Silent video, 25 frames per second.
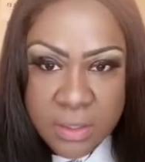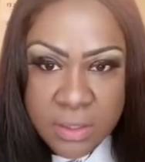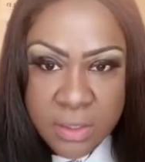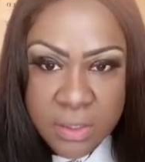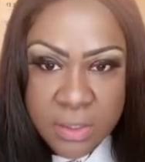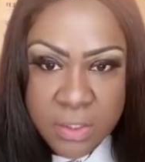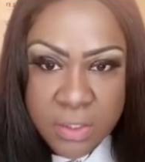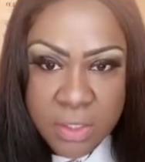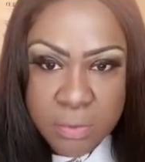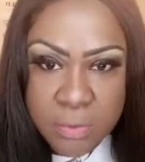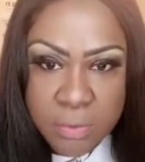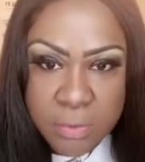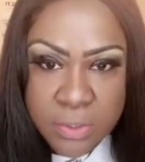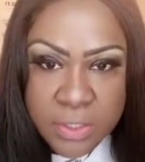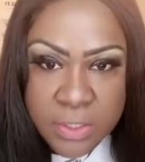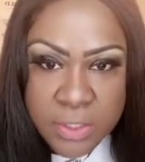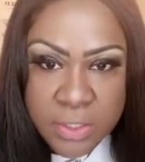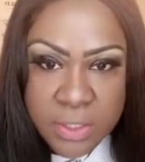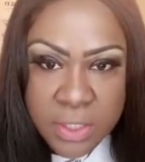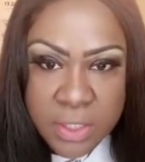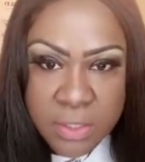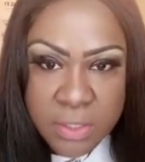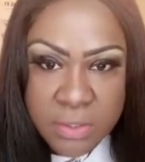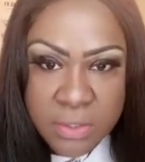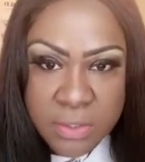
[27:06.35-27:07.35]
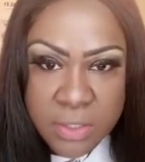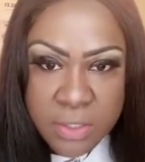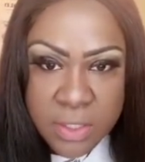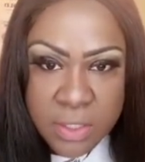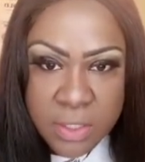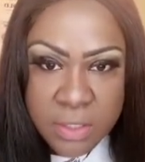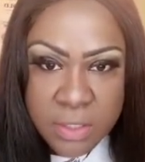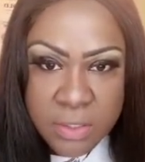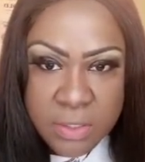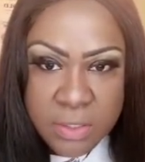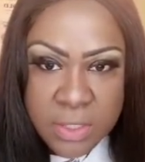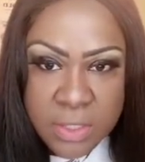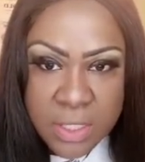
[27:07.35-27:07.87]
you appreciate you taking
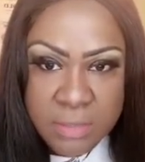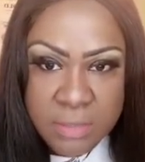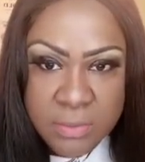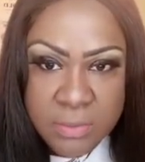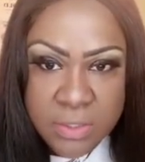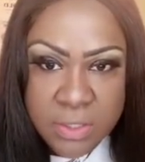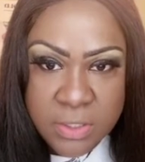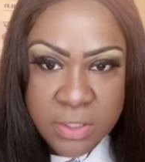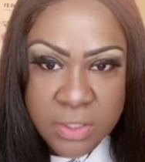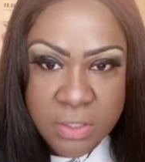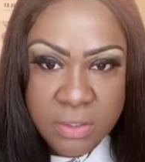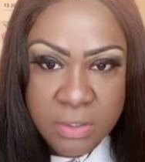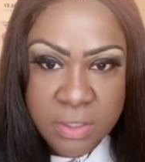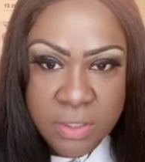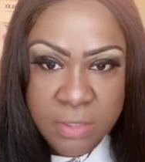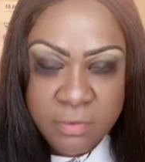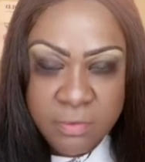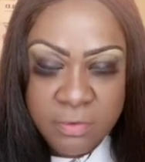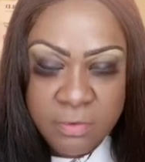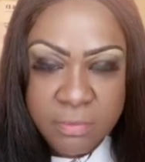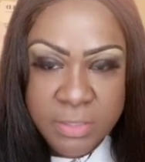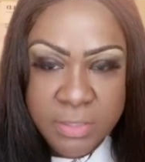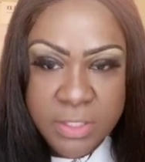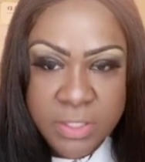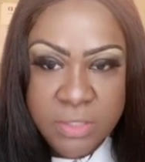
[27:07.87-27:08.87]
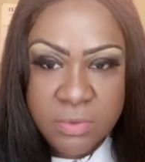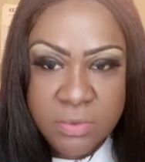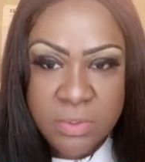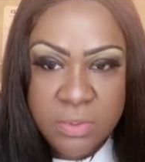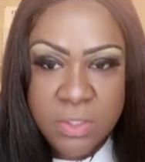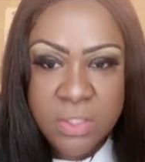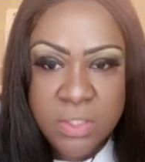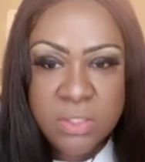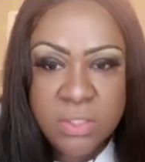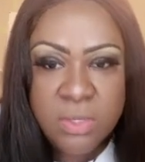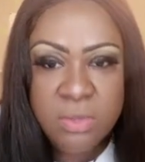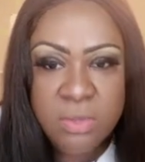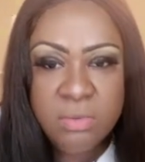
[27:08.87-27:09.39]
your time to share the information with
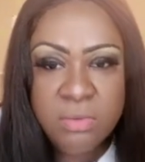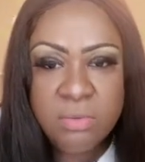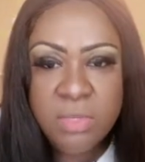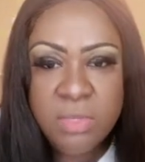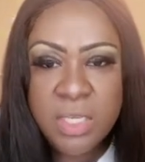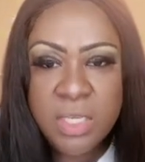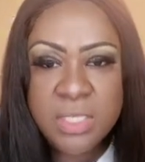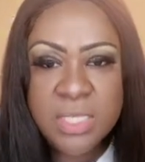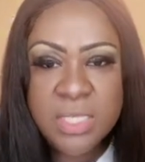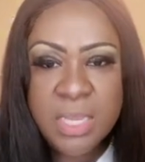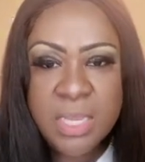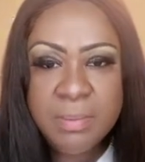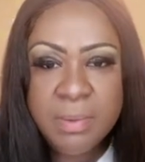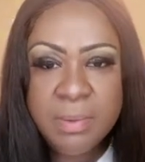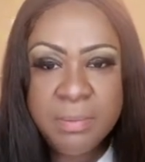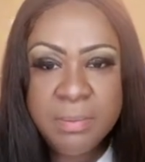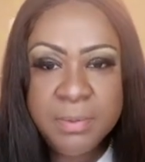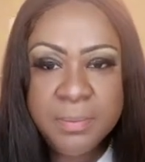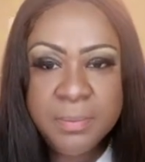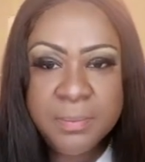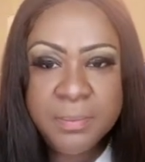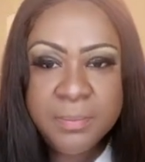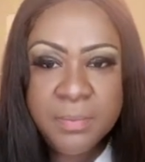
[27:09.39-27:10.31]
us. Oh, anytime, baby.